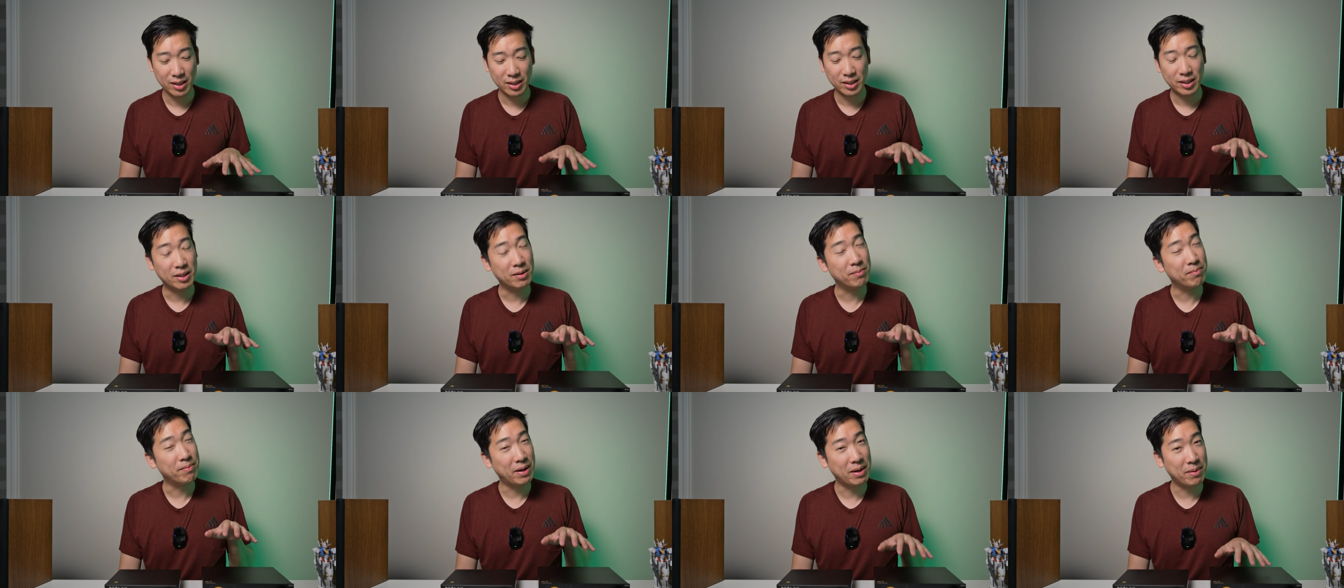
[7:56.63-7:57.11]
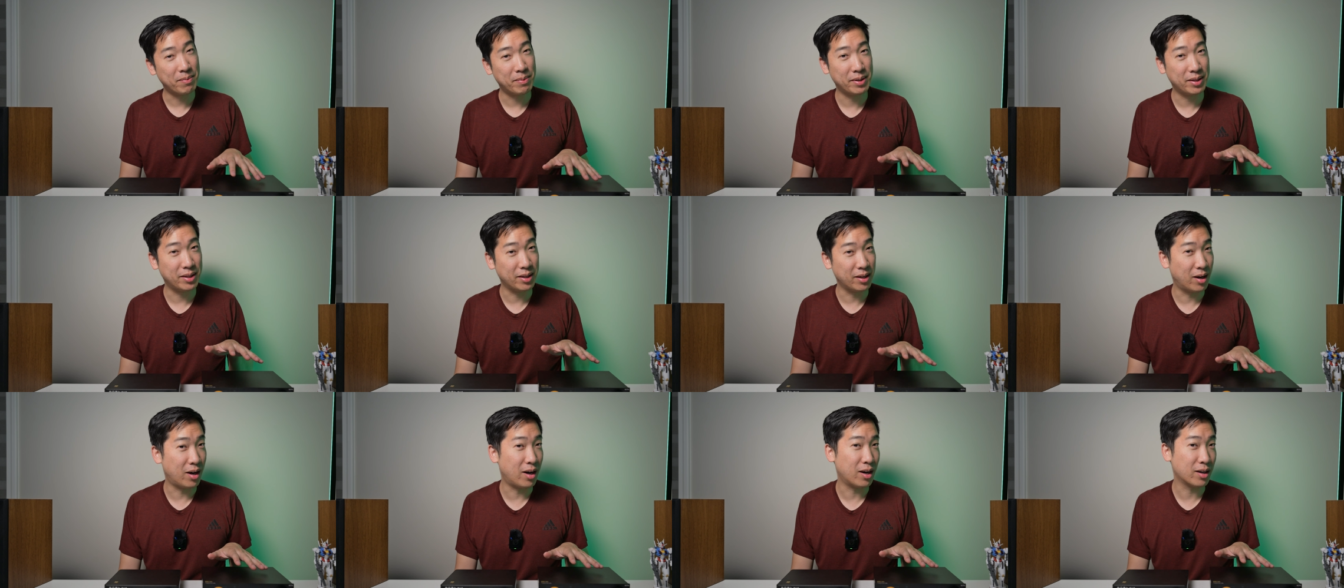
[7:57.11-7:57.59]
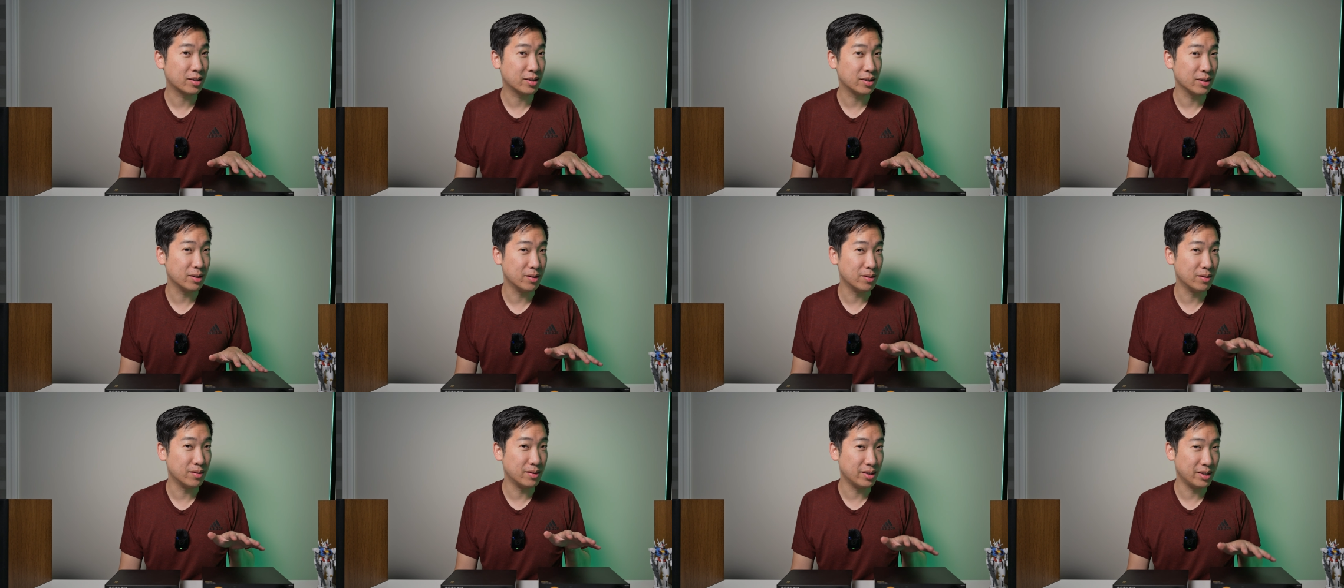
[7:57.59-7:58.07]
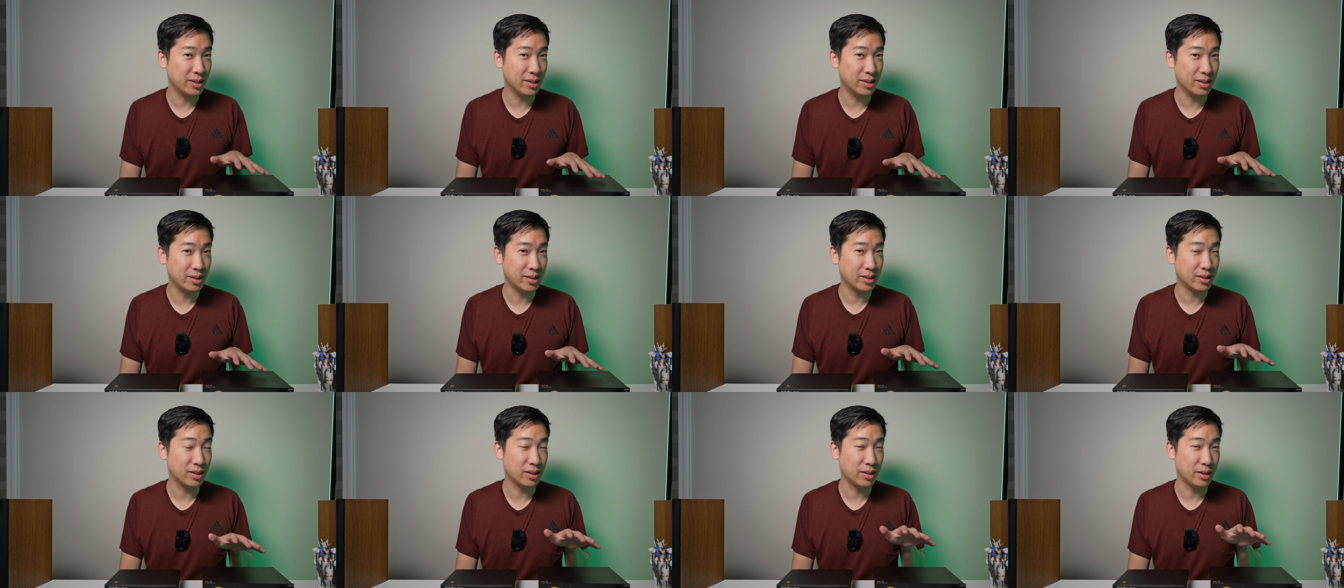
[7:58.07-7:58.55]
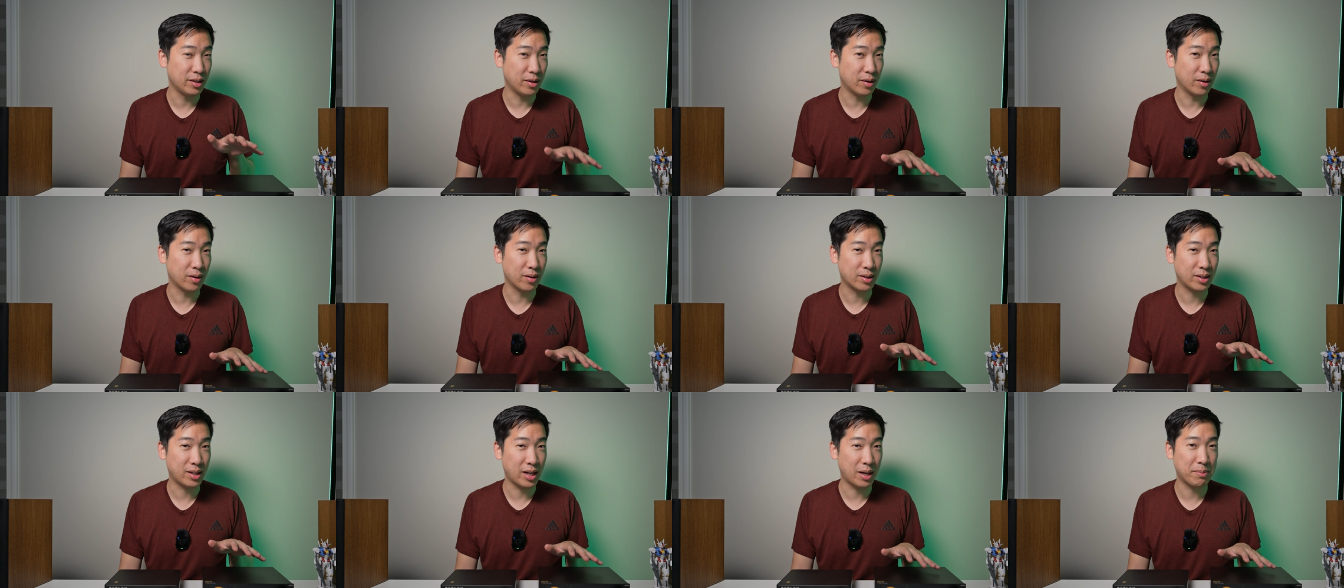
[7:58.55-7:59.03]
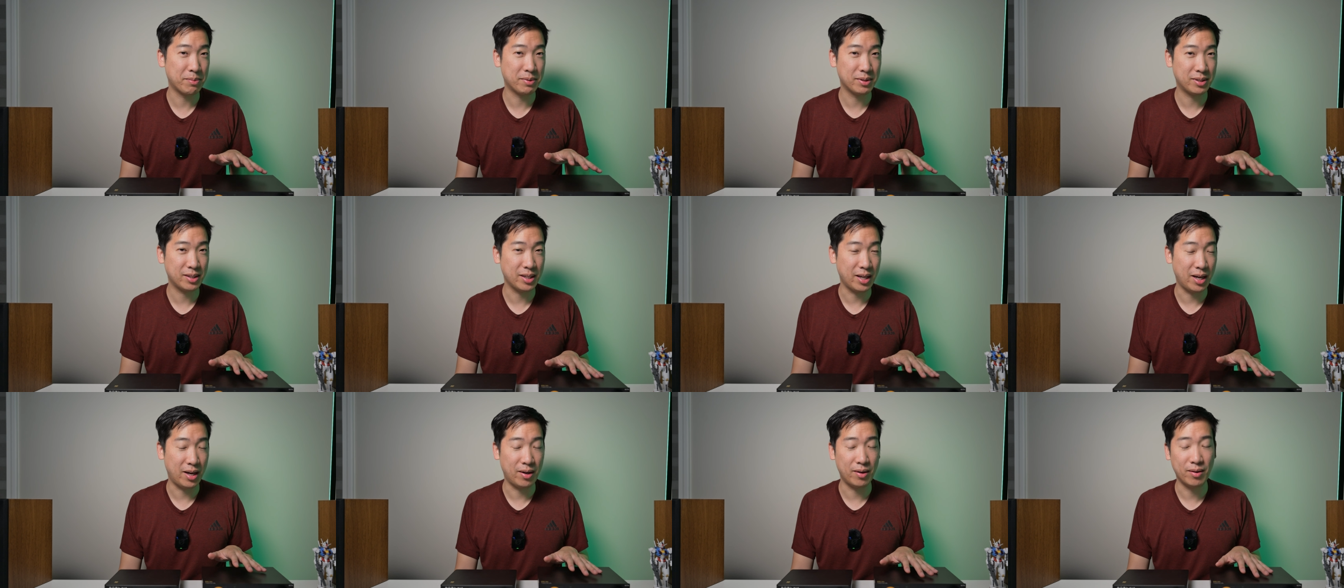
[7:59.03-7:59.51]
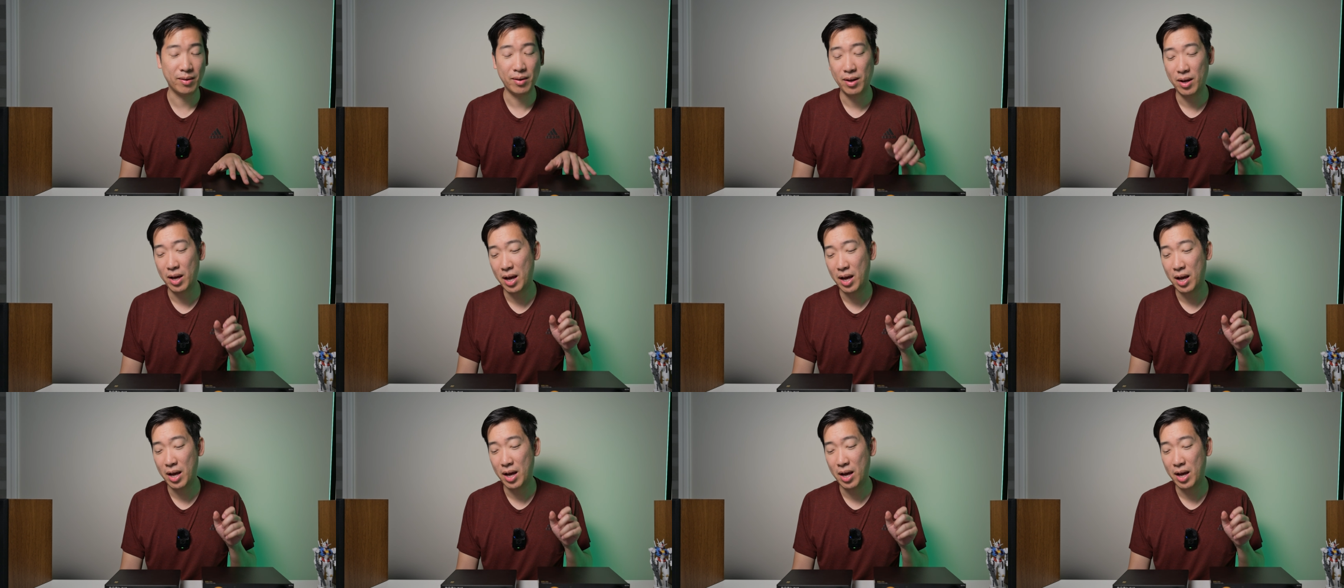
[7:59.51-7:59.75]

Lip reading: then maybe the Octo is your type of sound.